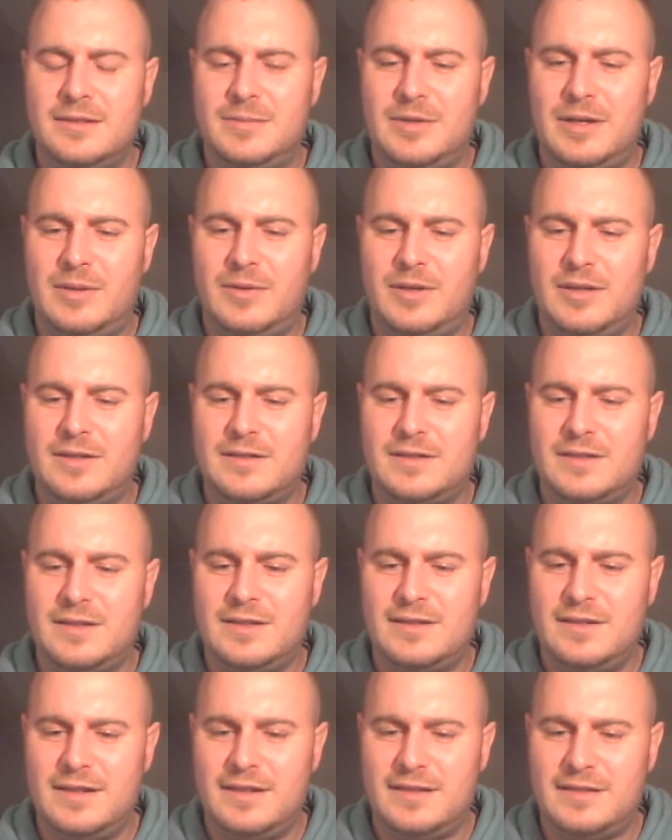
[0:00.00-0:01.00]
what it's going
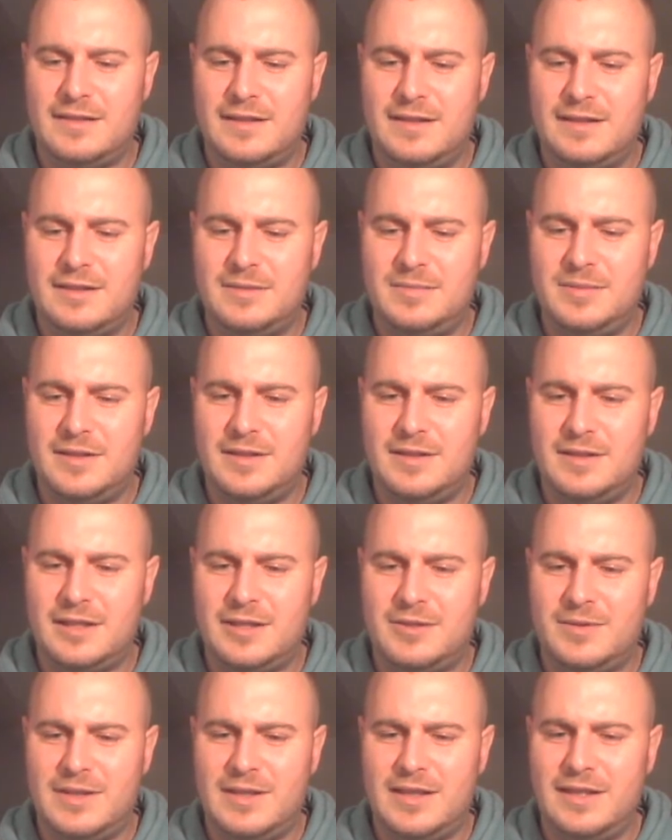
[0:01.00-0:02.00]
to taste like. But I
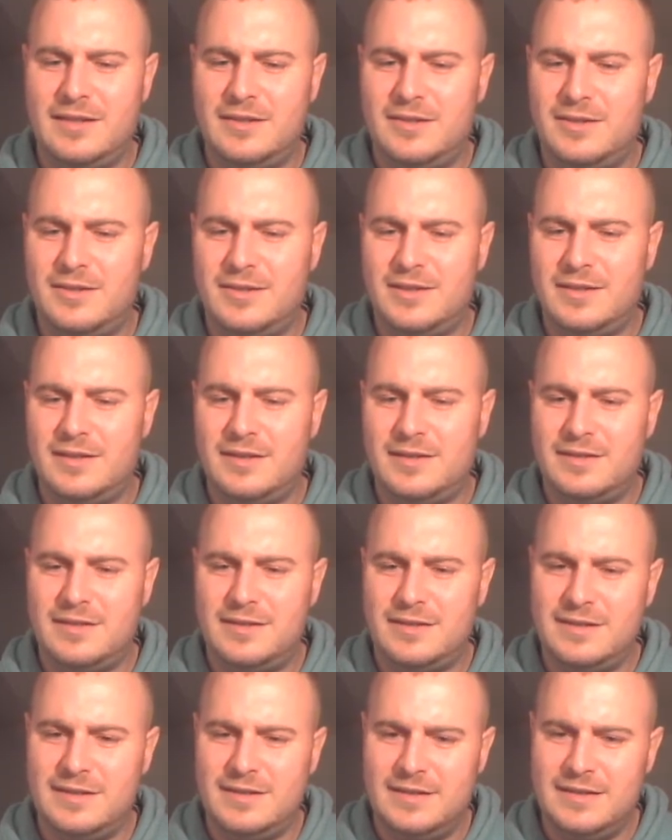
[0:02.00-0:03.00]
quite like the look of
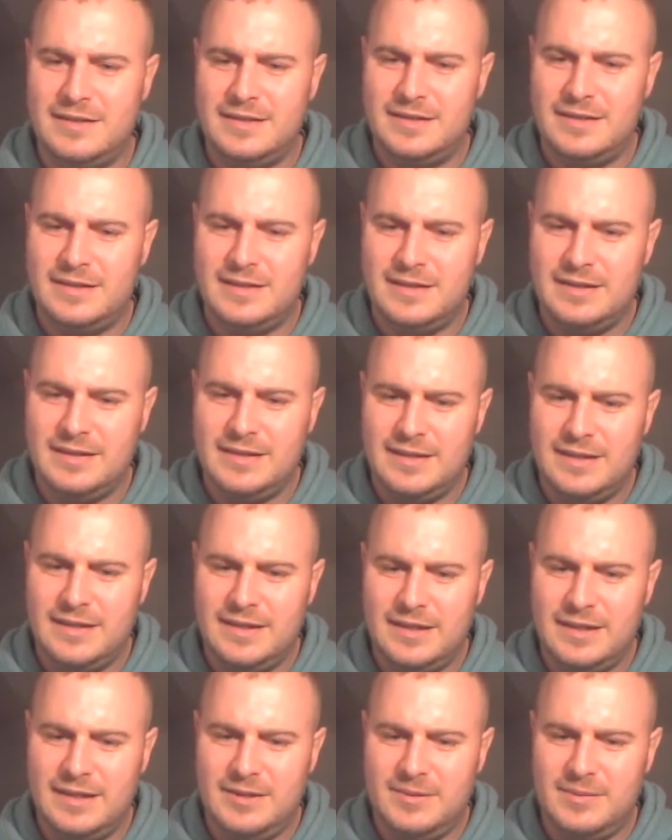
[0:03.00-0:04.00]
this.
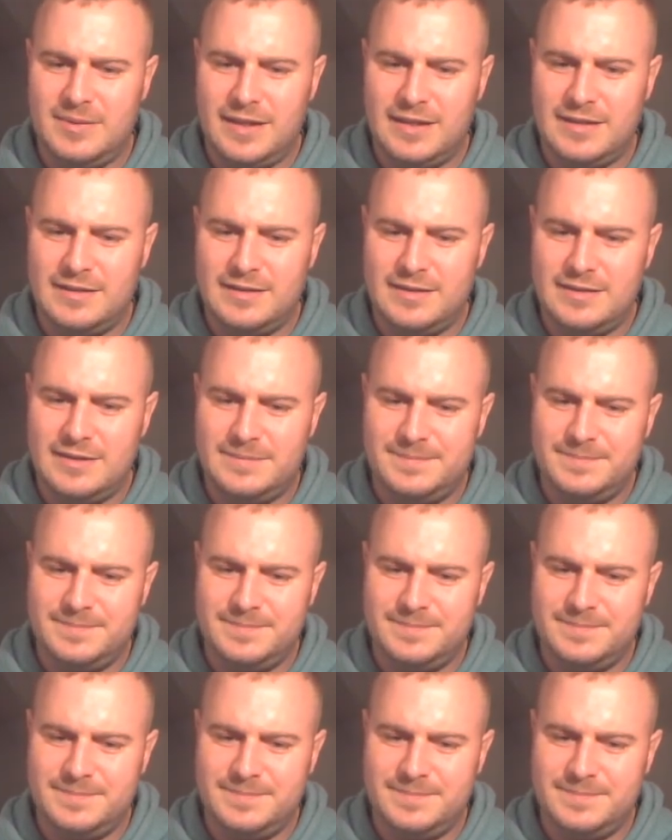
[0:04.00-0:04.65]
Heat wise,